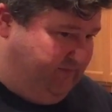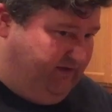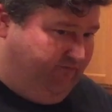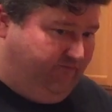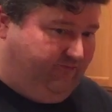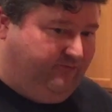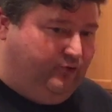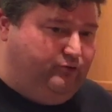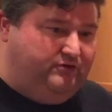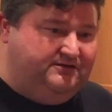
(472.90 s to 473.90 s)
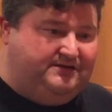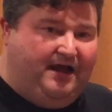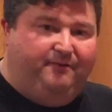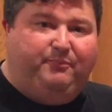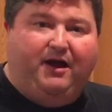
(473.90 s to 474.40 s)
fruit does
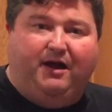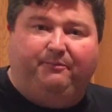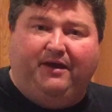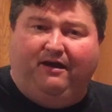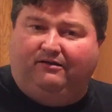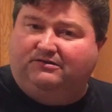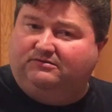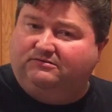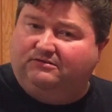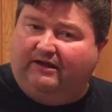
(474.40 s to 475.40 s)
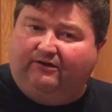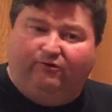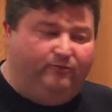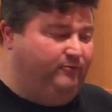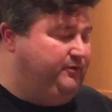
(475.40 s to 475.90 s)
not pop out like
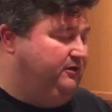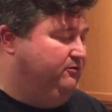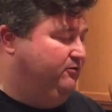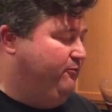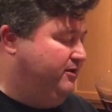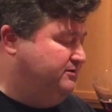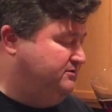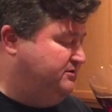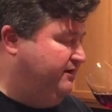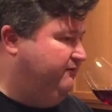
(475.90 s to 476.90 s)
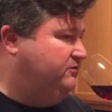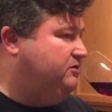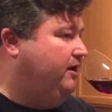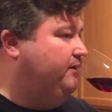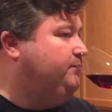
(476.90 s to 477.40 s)
normal Pinot Noir, so let's give it a
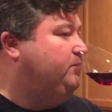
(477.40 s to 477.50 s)
try.